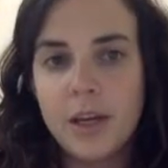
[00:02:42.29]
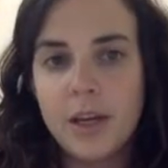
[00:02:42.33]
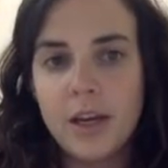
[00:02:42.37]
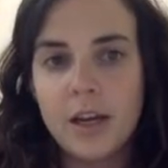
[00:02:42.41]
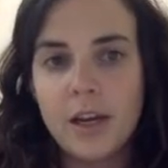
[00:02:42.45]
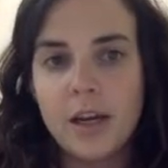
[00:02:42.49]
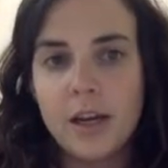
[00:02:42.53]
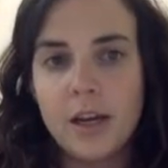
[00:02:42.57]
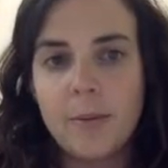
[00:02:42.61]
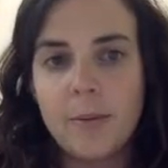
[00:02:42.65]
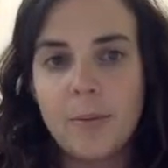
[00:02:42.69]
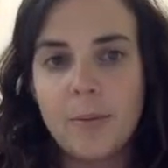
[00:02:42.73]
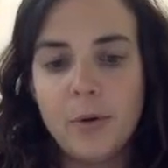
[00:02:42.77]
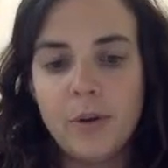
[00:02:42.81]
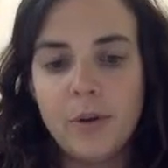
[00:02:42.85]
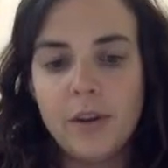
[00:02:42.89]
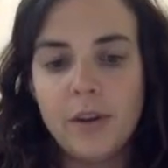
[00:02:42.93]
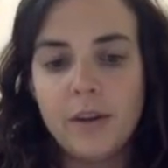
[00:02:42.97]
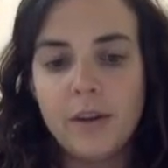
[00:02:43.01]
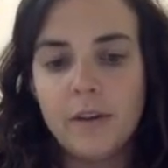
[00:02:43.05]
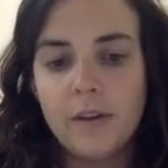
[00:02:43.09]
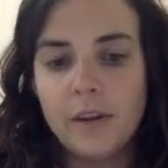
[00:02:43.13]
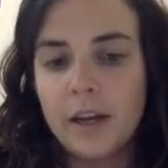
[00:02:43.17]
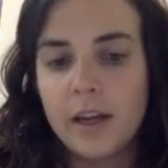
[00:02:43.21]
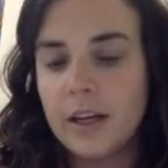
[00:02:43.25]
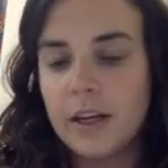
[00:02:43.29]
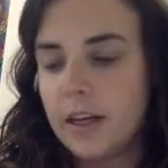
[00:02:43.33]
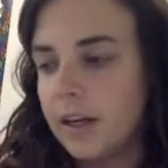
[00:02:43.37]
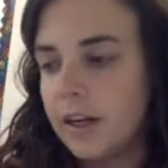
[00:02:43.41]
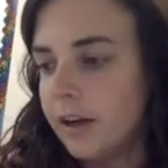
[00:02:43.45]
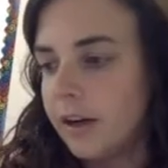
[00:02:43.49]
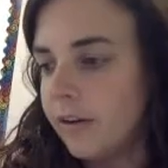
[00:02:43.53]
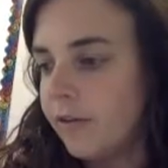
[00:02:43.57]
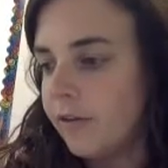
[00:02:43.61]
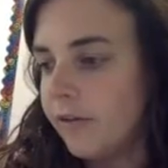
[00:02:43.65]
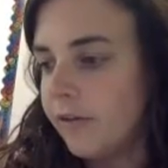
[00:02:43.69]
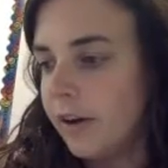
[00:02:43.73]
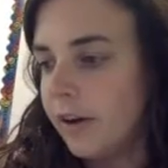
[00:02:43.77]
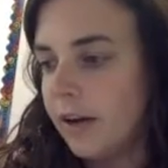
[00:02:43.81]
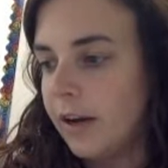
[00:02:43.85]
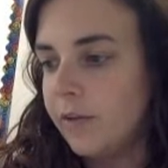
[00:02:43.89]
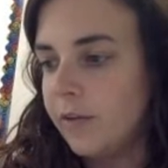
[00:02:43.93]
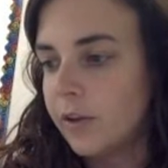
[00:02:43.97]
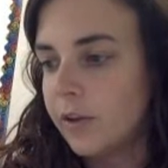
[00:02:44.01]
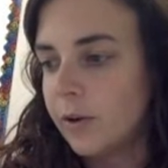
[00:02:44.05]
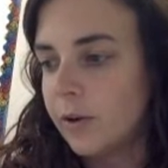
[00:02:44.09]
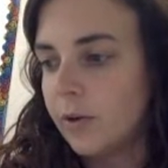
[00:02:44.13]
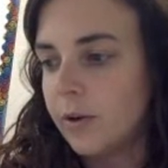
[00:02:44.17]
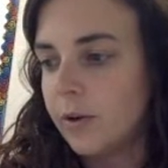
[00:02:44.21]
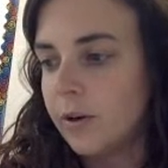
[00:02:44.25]
and I pulled this line here,
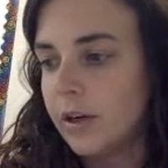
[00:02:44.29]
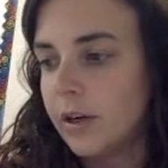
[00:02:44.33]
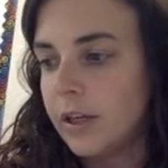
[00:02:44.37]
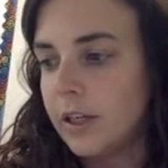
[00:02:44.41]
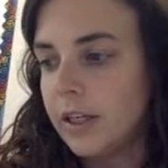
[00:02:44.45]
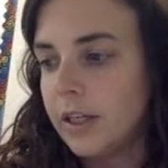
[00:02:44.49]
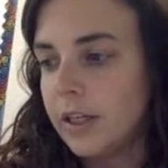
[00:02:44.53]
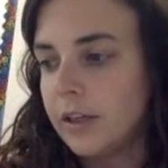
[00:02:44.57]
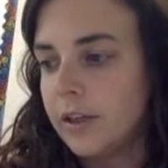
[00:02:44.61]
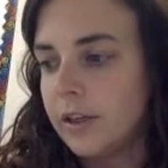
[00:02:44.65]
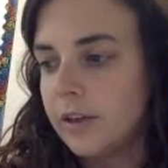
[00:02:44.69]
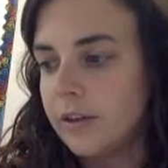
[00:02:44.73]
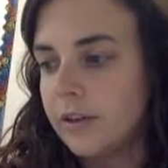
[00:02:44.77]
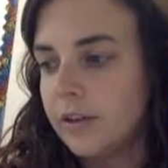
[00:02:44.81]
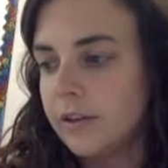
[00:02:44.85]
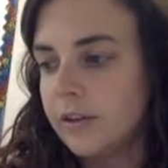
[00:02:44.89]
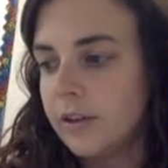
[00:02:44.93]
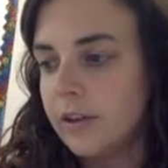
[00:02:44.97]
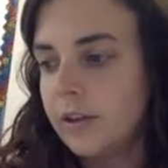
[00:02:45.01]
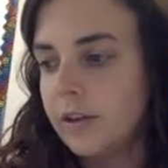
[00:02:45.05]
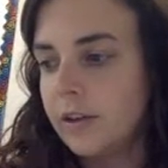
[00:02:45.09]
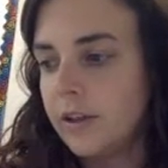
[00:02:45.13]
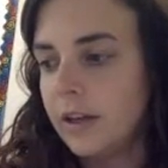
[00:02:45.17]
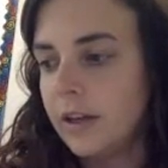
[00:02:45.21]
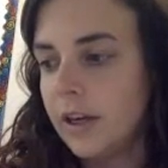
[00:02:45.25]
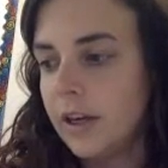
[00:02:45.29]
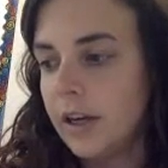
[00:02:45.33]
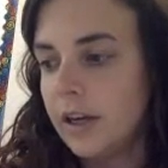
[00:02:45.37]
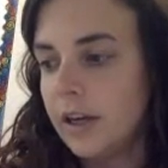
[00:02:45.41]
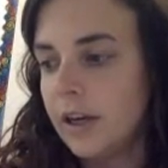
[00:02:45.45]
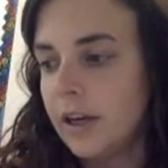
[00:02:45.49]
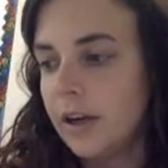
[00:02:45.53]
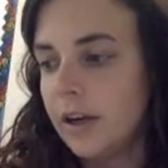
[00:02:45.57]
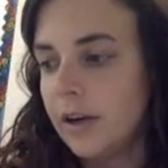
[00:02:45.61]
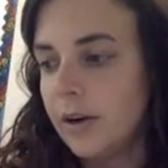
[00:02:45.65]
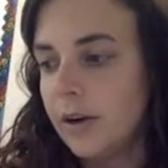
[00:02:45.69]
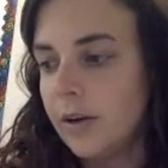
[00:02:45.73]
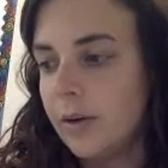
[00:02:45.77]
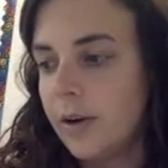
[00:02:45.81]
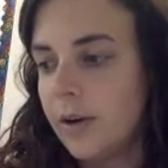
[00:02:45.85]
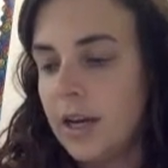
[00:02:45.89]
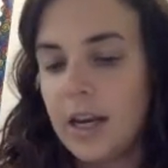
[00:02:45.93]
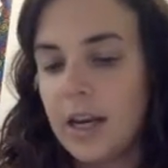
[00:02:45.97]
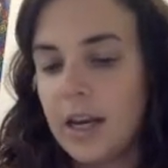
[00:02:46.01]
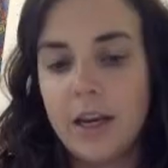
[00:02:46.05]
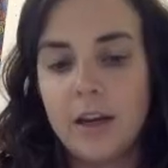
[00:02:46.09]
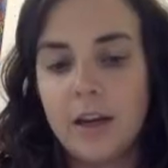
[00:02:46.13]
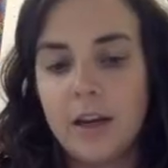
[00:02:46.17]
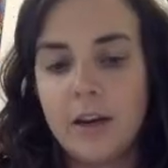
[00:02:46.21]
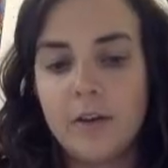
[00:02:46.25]
50 years ago,
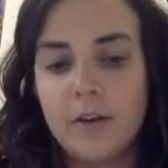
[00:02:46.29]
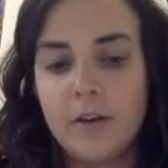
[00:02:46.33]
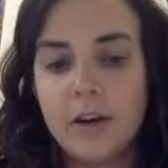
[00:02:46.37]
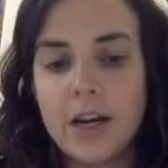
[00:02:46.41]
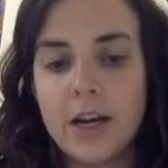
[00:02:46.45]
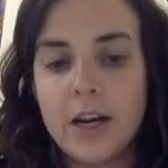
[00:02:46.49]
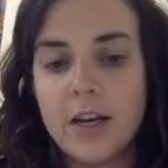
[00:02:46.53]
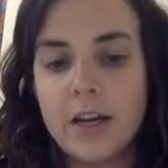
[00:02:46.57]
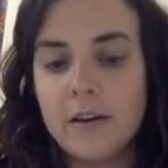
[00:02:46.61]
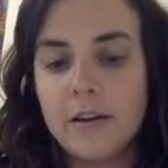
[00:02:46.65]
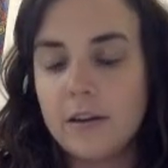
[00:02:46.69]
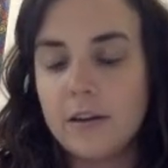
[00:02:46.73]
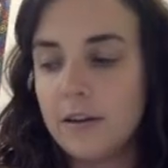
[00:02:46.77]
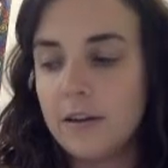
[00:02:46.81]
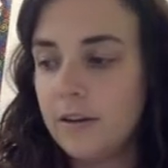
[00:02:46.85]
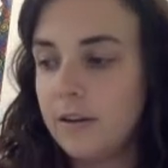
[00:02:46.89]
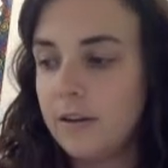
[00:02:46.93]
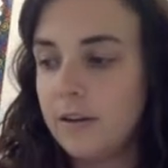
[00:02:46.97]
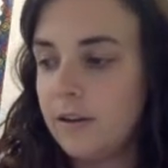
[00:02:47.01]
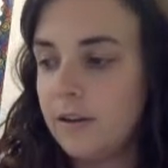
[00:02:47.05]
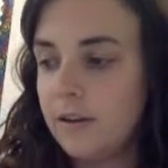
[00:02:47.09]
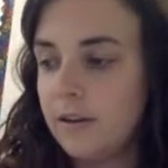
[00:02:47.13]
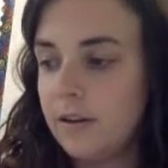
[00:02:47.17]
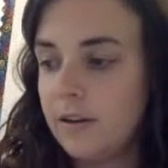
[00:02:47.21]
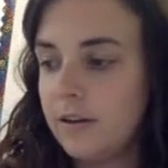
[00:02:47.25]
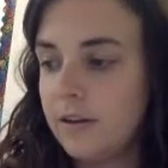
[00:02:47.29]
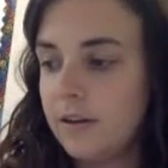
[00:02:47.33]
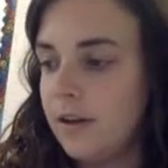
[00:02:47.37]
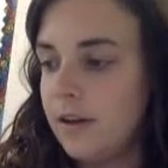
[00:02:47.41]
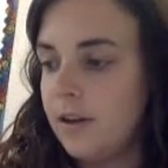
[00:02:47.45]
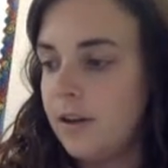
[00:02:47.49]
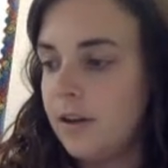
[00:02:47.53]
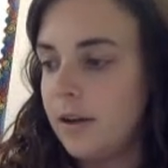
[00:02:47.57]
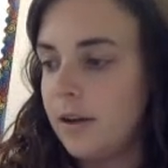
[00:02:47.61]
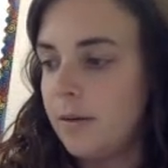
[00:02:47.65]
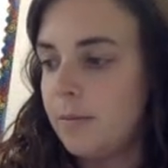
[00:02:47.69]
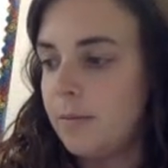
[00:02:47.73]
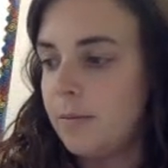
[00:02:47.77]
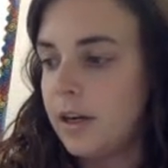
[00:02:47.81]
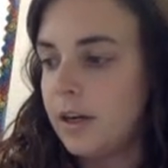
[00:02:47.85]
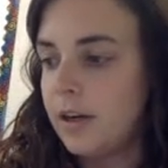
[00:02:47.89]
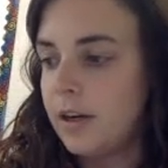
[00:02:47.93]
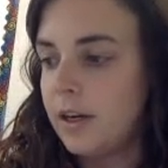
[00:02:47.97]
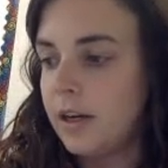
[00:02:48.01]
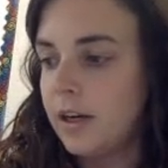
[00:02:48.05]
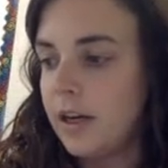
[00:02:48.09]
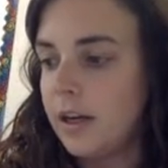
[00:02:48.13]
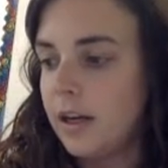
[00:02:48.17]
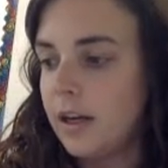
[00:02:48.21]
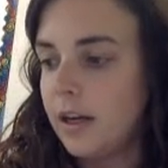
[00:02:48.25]
a great
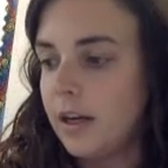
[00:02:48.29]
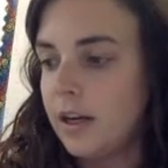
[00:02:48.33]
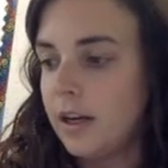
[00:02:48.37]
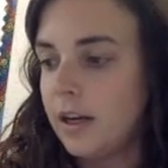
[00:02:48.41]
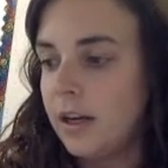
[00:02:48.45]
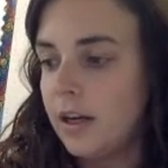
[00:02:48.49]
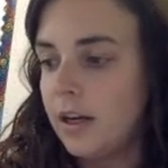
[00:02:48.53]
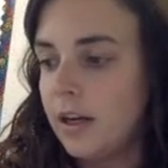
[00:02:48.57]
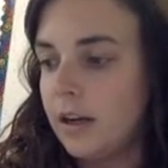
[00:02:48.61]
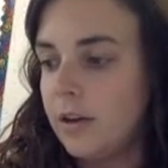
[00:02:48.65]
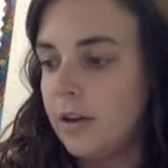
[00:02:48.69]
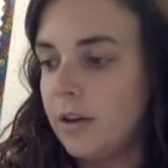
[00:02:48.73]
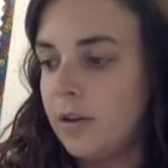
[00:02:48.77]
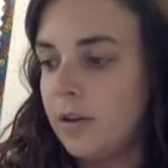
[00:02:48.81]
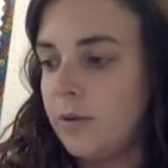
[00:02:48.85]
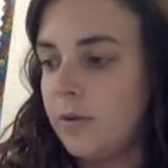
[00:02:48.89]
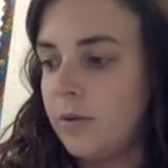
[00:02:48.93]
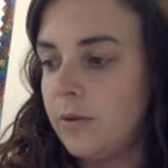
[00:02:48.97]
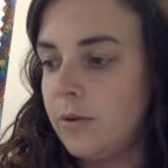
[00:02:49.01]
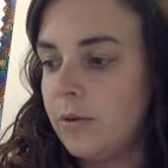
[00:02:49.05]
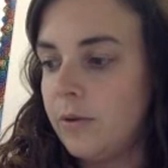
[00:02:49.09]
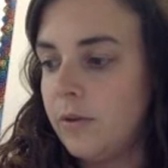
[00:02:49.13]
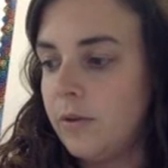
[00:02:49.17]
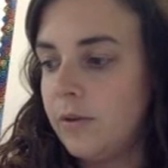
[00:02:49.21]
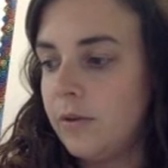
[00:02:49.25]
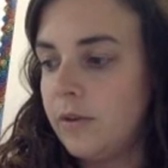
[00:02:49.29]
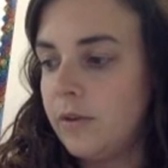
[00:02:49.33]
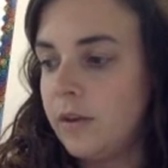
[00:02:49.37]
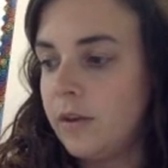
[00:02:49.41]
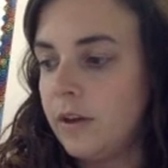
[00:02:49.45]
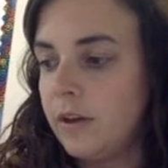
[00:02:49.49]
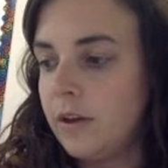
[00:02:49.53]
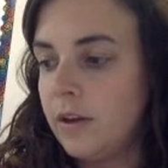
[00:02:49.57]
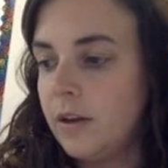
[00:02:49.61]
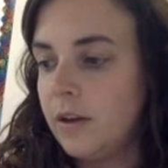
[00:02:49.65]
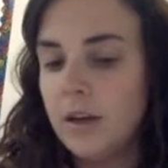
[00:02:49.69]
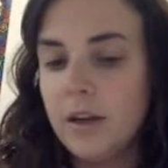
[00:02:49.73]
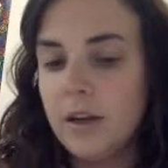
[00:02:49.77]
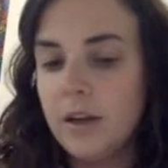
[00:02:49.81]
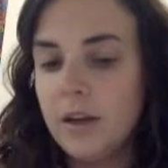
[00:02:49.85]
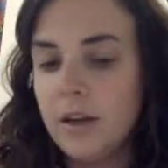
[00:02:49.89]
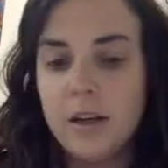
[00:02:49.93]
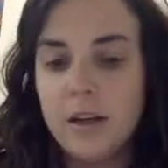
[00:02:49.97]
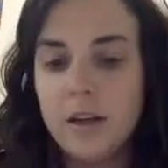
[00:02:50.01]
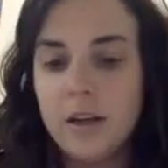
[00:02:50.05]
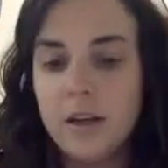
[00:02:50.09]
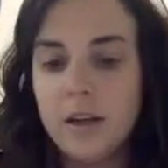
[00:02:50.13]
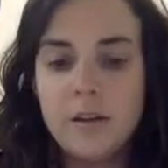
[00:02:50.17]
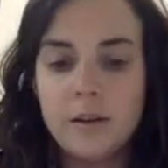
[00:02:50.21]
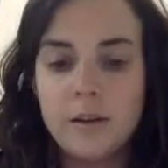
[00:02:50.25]
American in whose
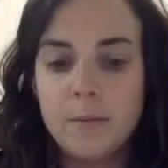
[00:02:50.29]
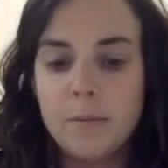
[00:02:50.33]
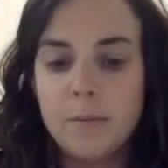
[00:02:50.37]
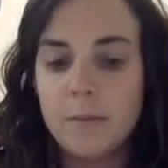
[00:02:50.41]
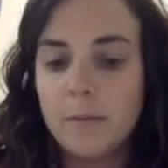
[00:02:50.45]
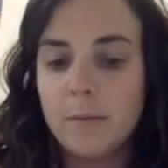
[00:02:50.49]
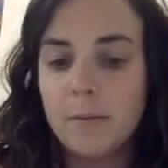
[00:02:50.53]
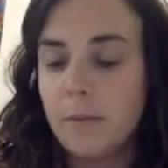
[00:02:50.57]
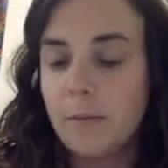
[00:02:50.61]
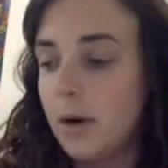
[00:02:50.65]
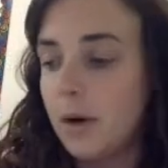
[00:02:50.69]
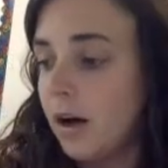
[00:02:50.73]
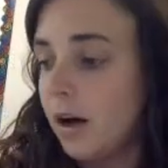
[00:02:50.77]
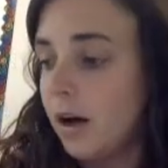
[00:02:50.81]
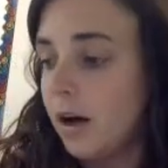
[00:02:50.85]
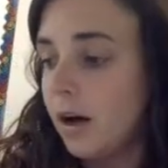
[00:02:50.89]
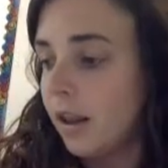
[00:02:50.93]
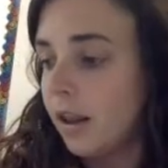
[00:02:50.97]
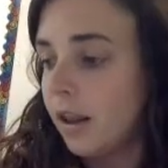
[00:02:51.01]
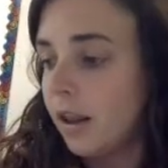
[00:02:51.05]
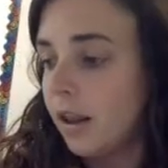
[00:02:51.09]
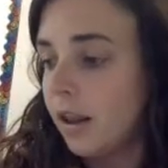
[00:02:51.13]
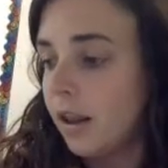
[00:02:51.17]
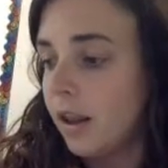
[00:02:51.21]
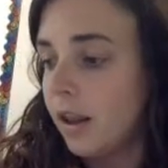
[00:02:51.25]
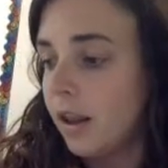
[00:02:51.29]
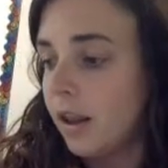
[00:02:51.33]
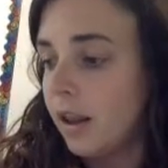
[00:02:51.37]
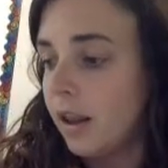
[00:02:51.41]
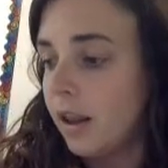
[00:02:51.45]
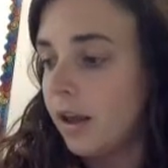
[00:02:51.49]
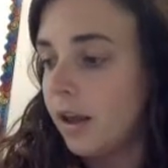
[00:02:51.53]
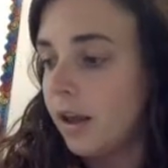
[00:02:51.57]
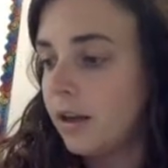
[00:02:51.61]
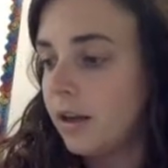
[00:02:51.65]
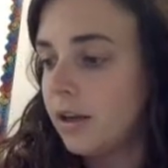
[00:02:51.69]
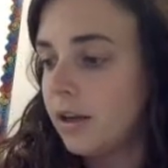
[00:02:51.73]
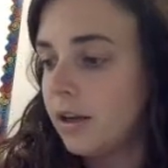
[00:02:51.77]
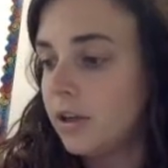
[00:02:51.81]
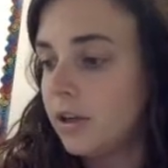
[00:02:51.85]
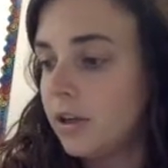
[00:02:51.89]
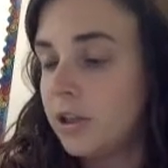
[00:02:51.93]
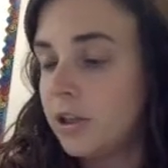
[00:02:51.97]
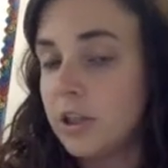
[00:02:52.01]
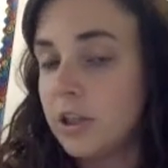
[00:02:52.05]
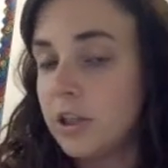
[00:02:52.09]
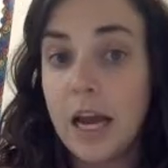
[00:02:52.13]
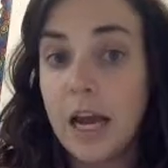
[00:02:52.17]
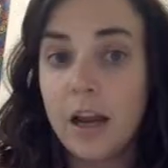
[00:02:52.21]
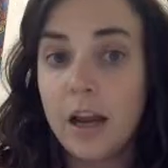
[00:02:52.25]
symbolic
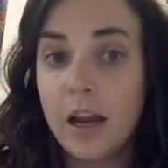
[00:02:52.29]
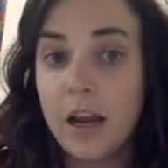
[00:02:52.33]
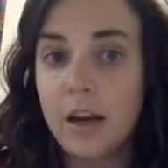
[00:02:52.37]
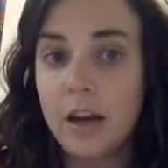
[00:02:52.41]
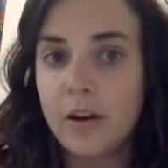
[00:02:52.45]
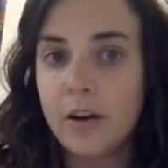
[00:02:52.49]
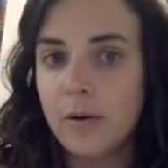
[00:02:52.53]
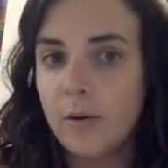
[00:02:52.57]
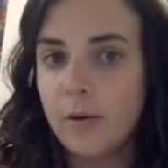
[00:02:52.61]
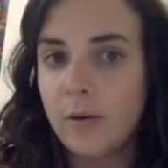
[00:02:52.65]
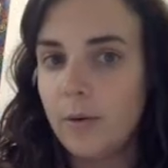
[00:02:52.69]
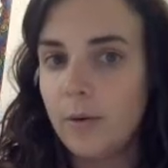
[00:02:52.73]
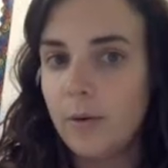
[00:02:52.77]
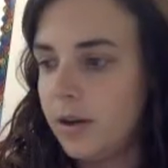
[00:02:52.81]
shadow